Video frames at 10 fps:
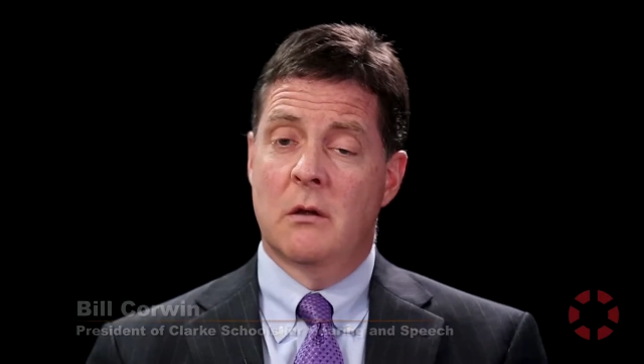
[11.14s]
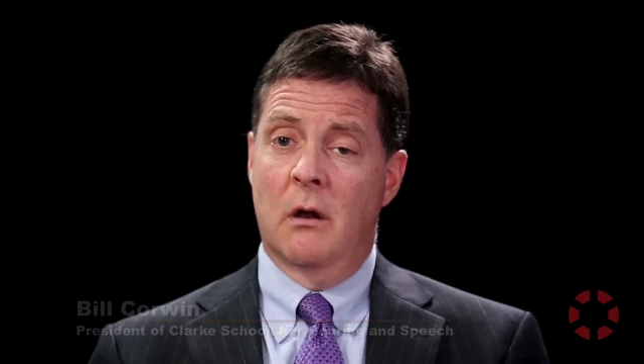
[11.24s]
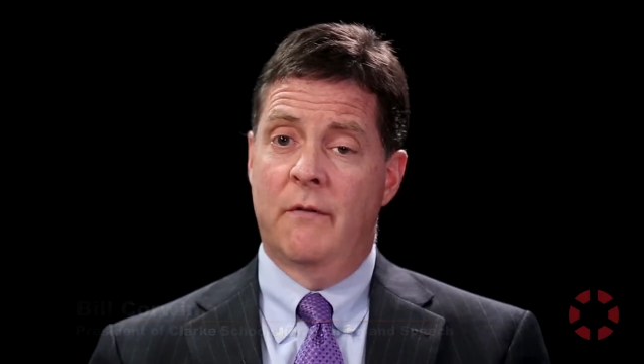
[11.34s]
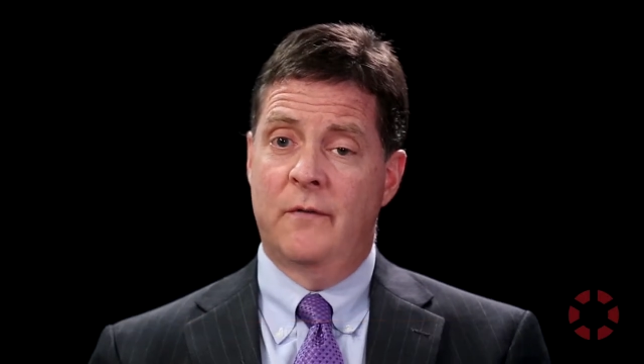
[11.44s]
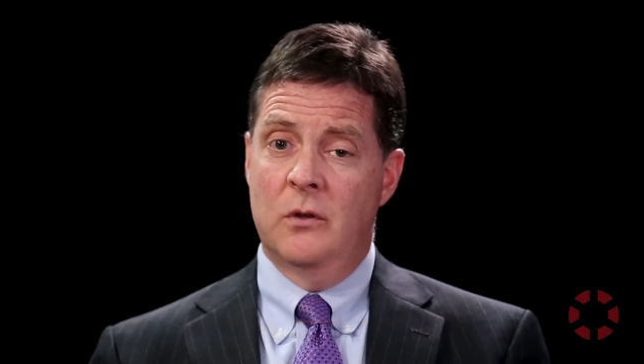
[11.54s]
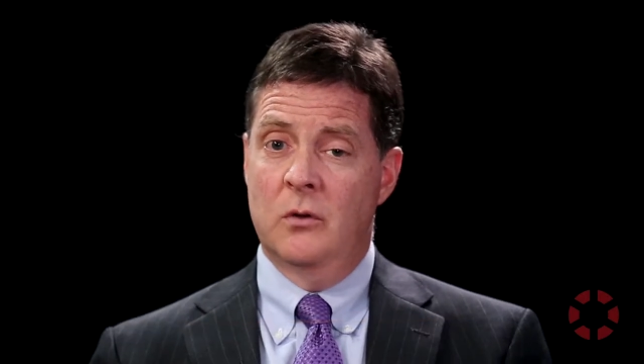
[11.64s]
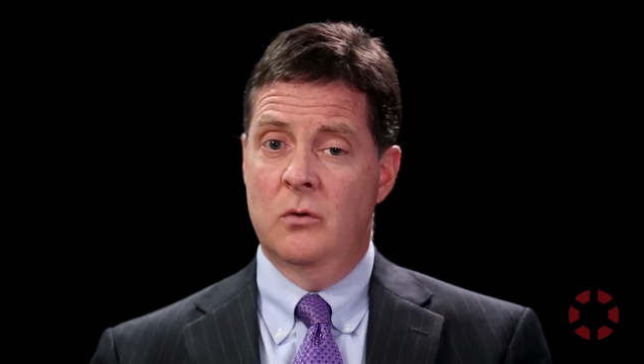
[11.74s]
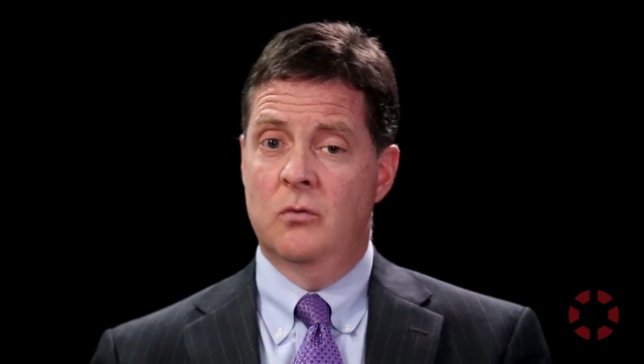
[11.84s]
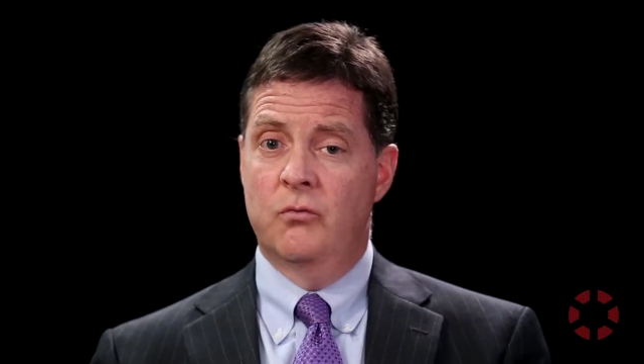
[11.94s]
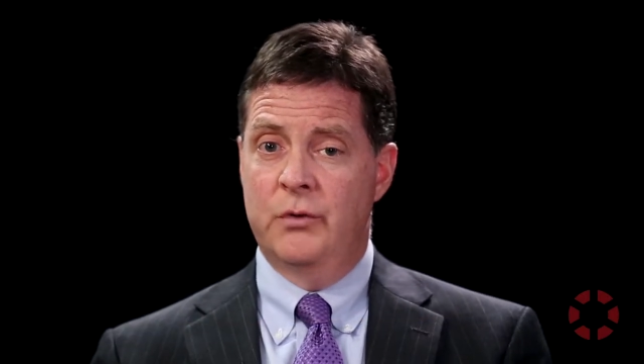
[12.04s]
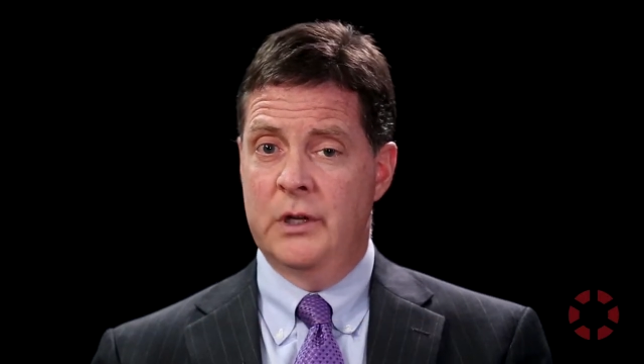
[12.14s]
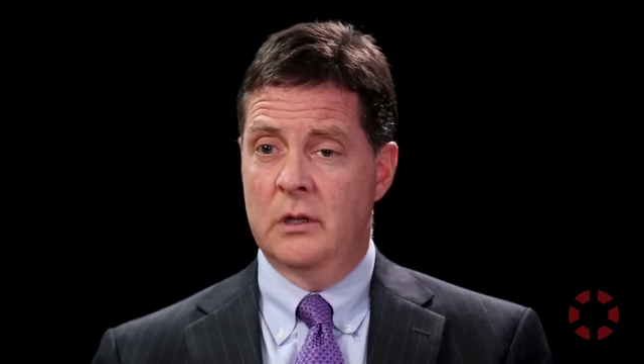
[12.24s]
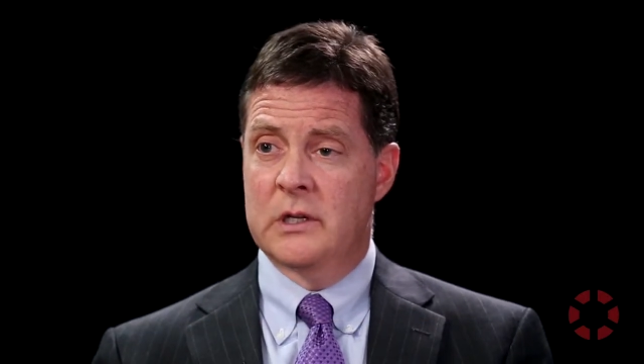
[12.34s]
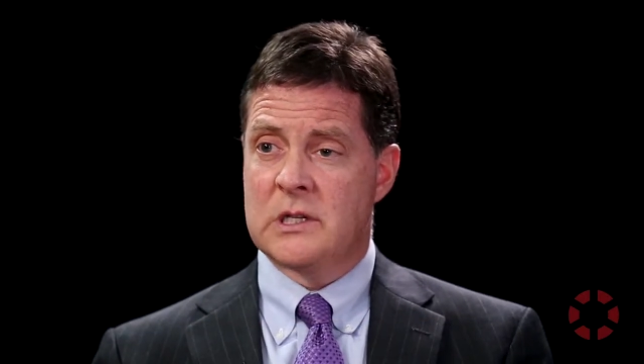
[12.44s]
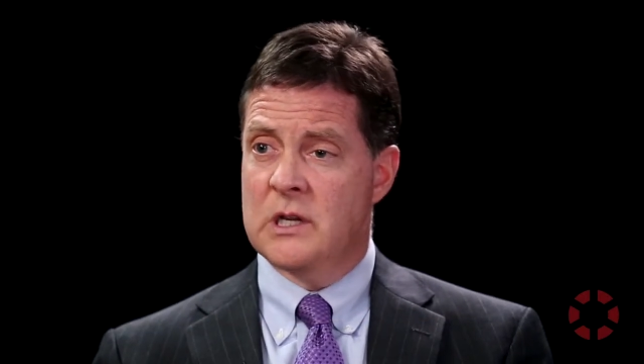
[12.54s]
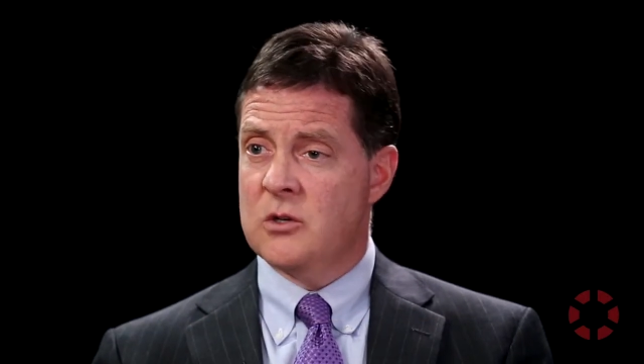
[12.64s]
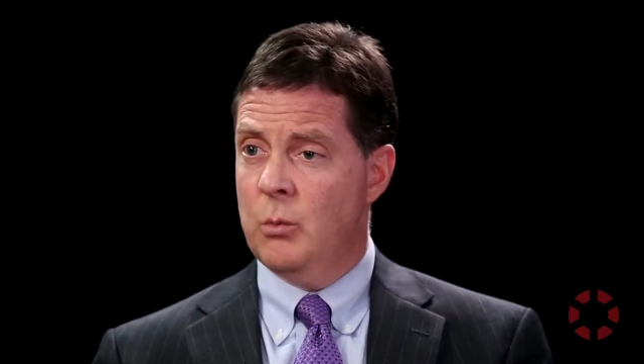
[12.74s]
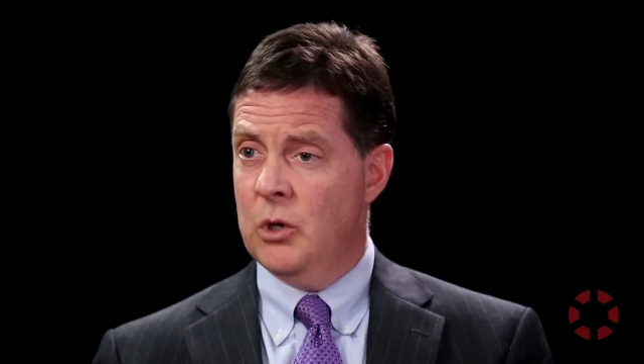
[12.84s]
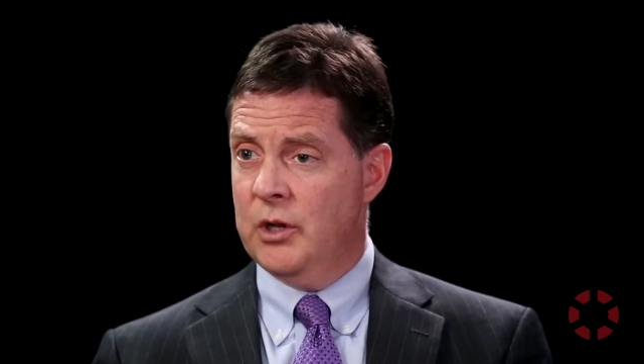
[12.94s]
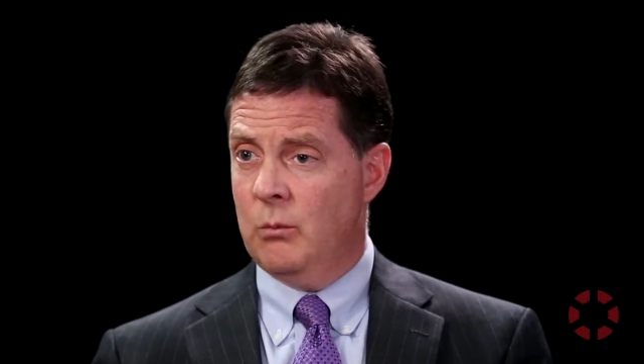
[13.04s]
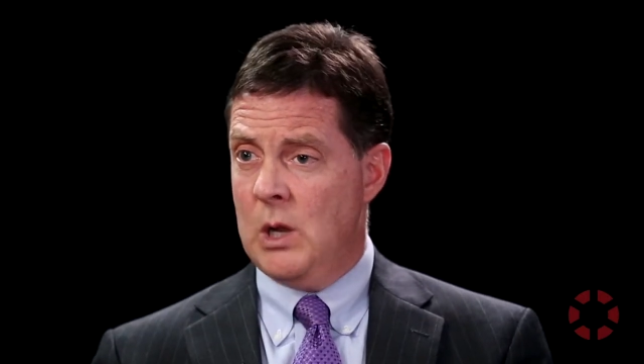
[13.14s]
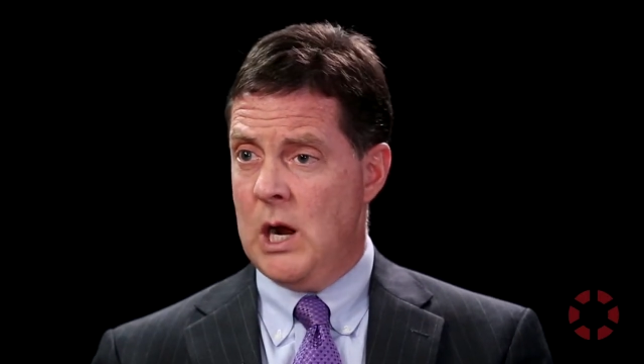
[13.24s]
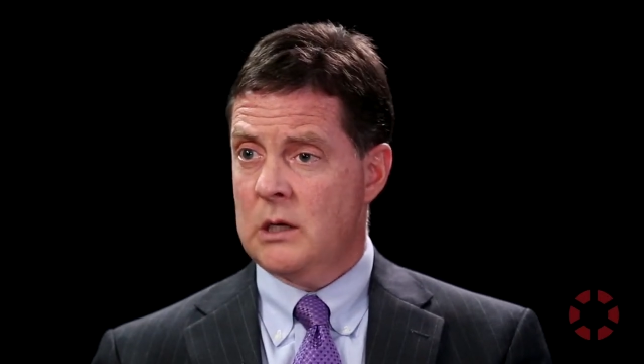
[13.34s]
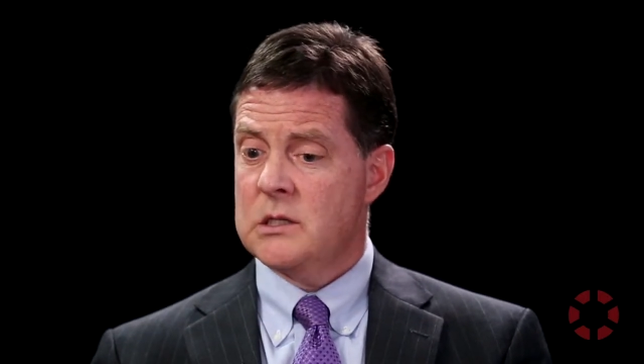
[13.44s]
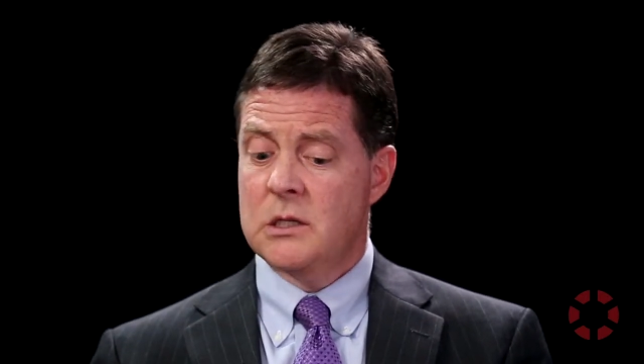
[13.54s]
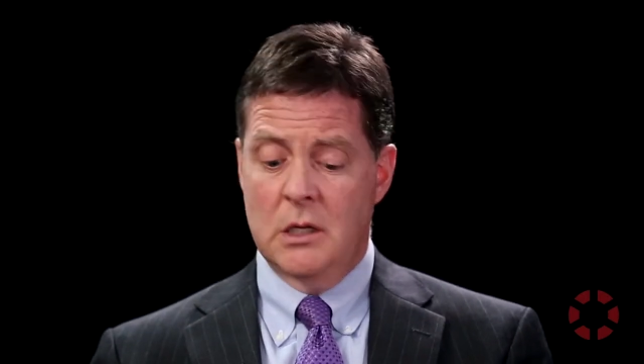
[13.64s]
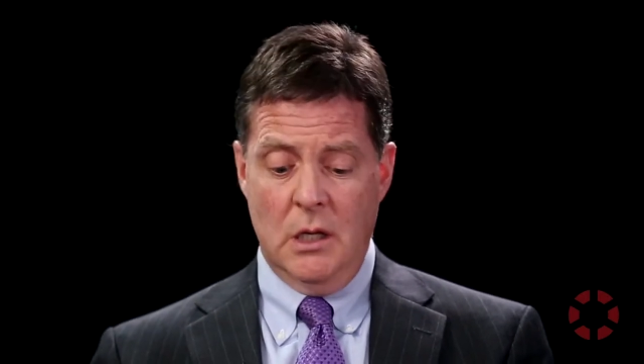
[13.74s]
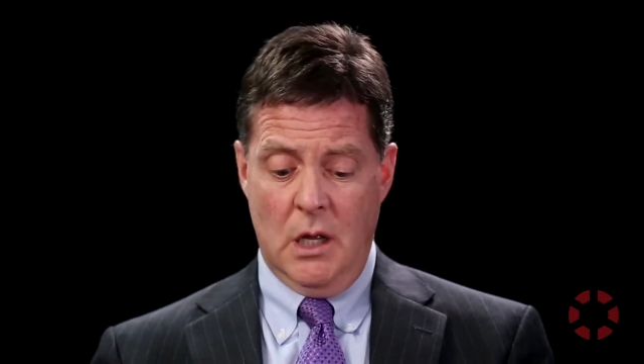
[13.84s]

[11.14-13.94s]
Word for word: there are a few really essential building blocks.